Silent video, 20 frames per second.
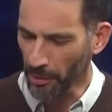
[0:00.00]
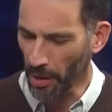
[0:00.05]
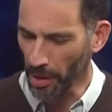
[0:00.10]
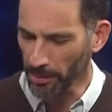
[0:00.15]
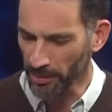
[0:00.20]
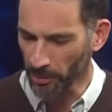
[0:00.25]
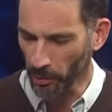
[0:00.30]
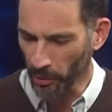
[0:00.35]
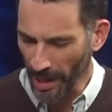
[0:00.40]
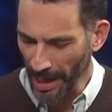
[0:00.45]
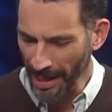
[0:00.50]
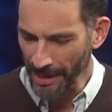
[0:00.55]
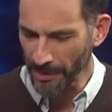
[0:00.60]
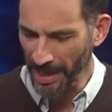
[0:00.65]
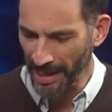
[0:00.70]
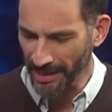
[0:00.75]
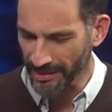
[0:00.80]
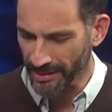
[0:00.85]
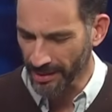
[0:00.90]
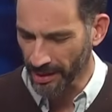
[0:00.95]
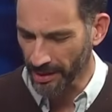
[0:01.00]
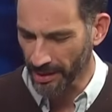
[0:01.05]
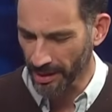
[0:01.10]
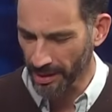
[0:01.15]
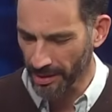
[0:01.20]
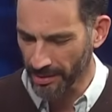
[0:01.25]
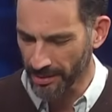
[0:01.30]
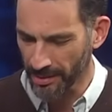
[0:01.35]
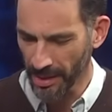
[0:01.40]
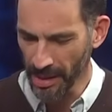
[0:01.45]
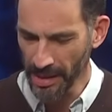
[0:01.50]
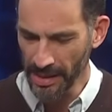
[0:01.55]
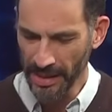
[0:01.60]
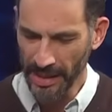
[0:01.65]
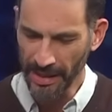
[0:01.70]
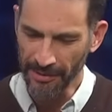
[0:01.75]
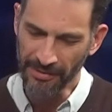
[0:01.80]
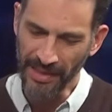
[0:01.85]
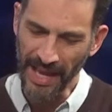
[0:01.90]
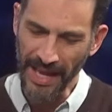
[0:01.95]
problem. What I'm asking is,
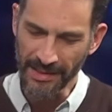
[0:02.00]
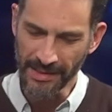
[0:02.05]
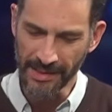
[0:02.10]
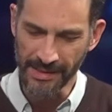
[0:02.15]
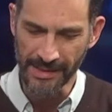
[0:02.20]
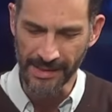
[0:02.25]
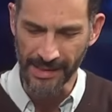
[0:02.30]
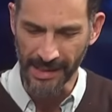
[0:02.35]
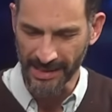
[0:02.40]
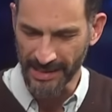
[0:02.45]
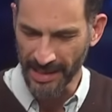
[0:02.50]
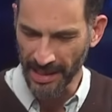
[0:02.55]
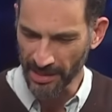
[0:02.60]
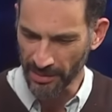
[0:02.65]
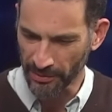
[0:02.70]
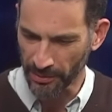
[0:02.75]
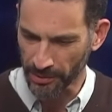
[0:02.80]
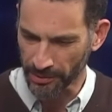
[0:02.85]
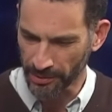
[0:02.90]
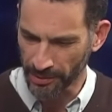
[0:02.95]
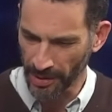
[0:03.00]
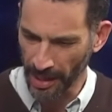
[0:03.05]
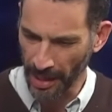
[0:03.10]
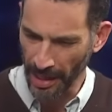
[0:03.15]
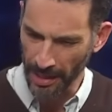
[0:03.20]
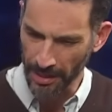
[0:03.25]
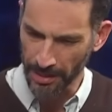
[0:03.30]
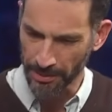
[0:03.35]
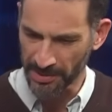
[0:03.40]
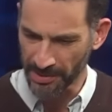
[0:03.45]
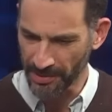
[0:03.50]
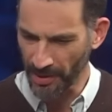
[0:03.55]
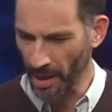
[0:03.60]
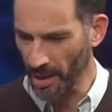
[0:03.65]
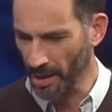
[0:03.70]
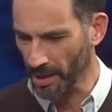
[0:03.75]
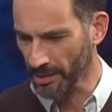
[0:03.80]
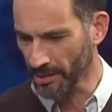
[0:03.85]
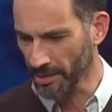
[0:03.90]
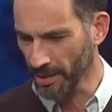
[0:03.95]
if that's a successful Arab
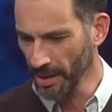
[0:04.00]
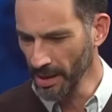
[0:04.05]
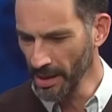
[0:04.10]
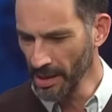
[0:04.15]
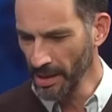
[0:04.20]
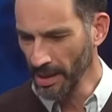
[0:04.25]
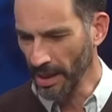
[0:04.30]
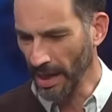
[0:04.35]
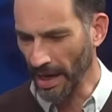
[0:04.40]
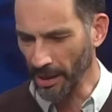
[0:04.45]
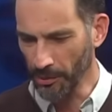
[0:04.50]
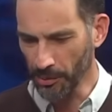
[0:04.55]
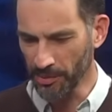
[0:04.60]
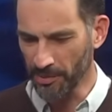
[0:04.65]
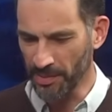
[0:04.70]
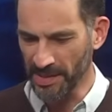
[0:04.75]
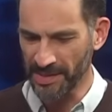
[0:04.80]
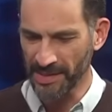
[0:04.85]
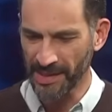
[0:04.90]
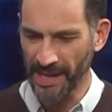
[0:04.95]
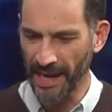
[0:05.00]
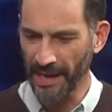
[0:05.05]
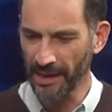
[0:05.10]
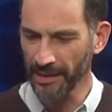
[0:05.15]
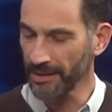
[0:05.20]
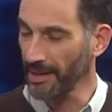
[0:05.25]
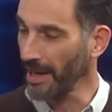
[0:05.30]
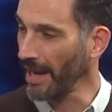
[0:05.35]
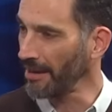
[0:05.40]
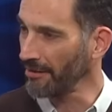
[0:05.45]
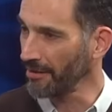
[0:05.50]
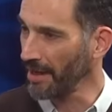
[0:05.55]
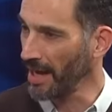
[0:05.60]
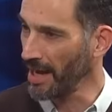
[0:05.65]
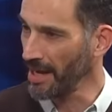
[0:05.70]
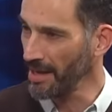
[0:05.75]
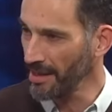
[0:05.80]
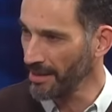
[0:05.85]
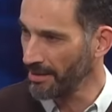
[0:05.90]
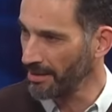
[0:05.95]
state, I would be scared to have
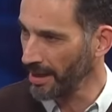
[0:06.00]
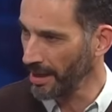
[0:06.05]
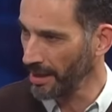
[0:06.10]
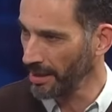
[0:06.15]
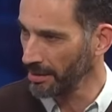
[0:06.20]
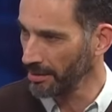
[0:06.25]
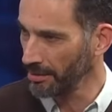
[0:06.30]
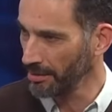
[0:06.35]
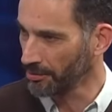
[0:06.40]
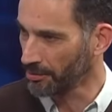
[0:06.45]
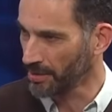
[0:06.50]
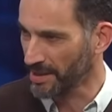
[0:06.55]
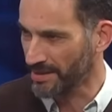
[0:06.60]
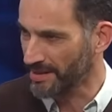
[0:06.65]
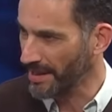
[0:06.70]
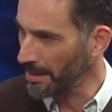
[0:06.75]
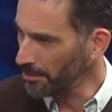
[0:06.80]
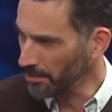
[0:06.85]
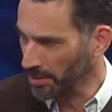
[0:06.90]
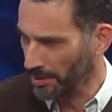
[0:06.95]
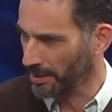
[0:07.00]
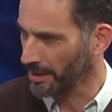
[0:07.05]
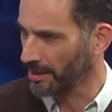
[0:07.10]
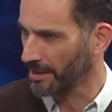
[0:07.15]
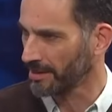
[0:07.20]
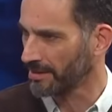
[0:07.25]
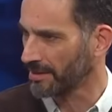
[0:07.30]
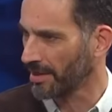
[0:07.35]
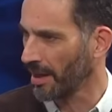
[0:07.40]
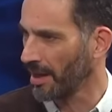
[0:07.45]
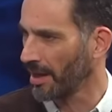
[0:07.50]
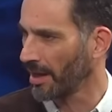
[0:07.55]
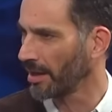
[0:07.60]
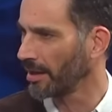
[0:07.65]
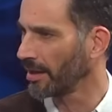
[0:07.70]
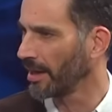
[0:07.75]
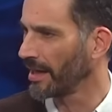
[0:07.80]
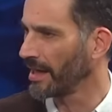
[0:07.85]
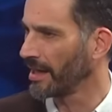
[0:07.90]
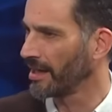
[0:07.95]
anything resembling Qatar
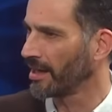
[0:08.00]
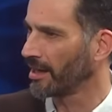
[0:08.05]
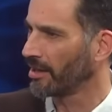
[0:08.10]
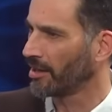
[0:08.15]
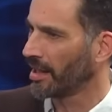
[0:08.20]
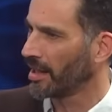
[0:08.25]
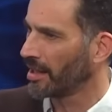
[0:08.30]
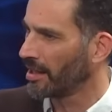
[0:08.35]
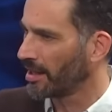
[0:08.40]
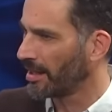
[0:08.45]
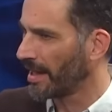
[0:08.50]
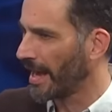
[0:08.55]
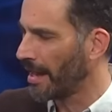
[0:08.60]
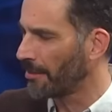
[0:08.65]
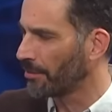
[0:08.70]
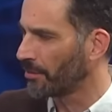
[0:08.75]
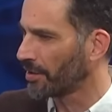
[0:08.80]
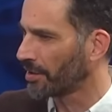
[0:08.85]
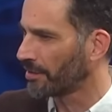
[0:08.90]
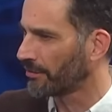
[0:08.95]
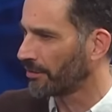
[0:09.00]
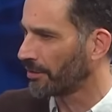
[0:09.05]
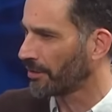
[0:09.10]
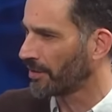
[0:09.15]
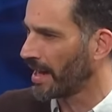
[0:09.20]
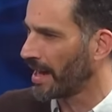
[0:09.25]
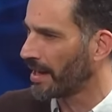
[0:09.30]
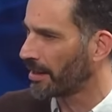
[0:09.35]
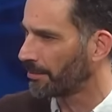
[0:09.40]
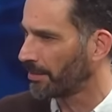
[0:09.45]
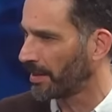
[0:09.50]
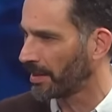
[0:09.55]
in an emirate for the Arab Palestinians.